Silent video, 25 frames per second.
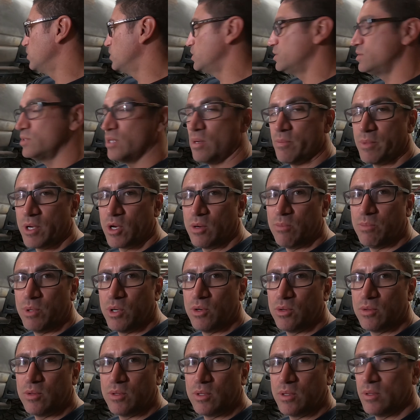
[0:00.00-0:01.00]
was something I
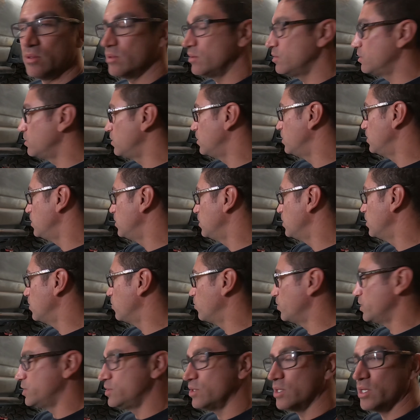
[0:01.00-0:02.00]
built in
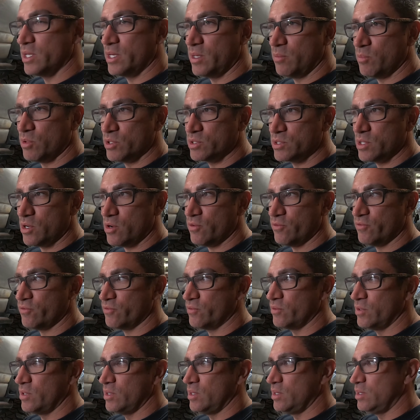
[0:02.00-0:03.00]
originally myself.
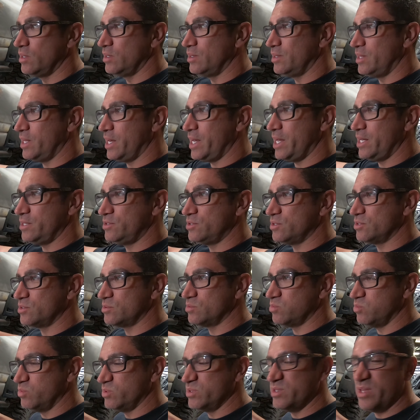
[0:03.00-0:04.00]
The
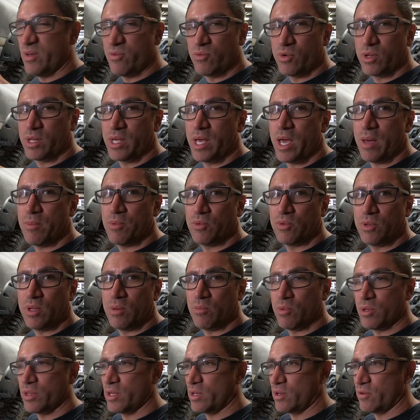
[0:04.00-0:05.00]
edges, was never really happy with
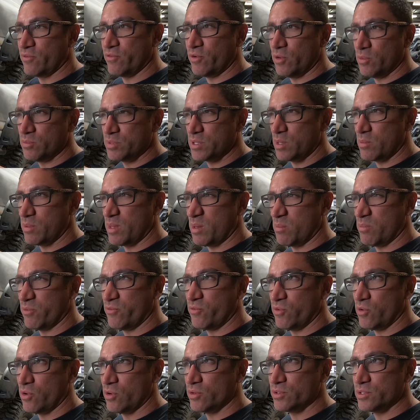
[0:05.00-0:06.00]
them. I think I filmed some of that
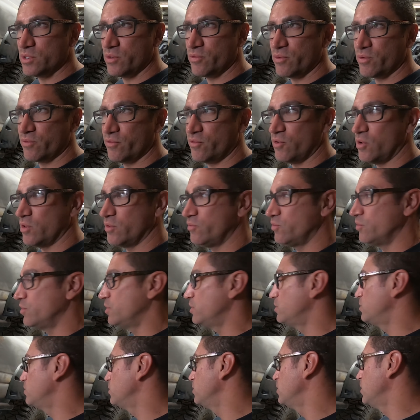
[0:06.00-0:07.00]
before, I'll see if we can find the
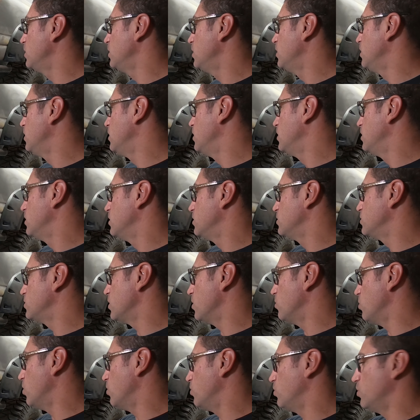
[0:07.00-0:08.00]
footage.
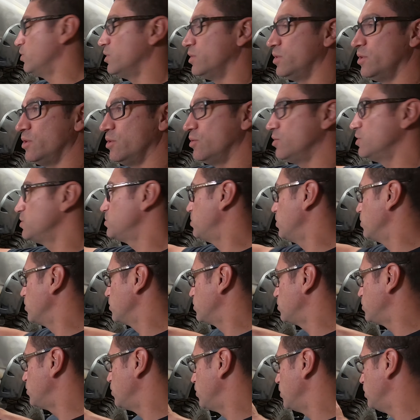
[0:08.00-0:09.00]
So what we want to do is
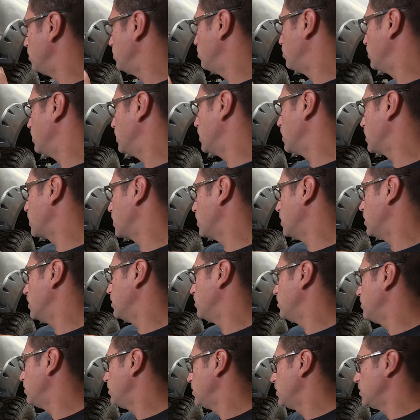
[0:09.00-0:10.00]
build a tube with like a
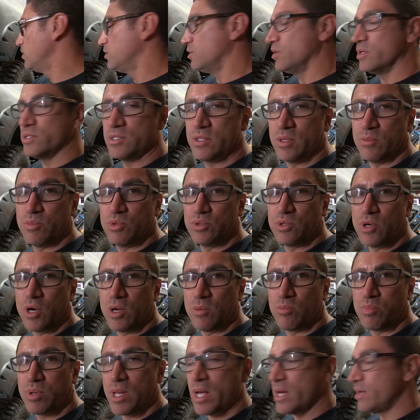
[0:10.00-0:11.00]
nice dimple
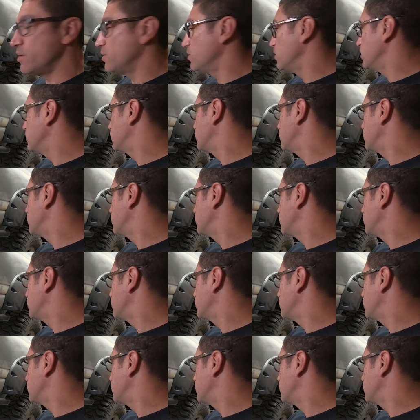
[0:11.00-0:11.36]
dyed plate on the